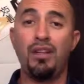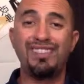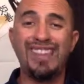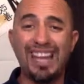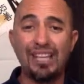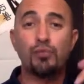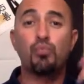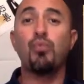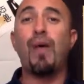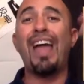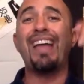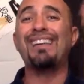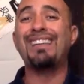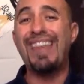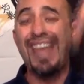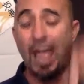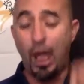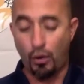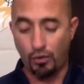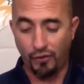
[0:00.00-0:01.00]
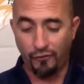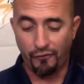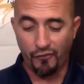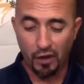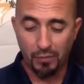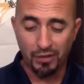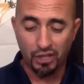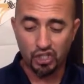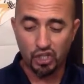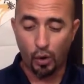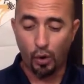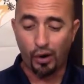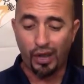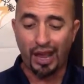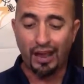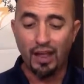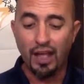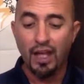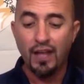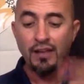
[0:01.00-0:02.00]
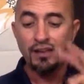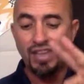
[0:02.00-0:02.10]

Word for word: That's right now. You feel me? So okay,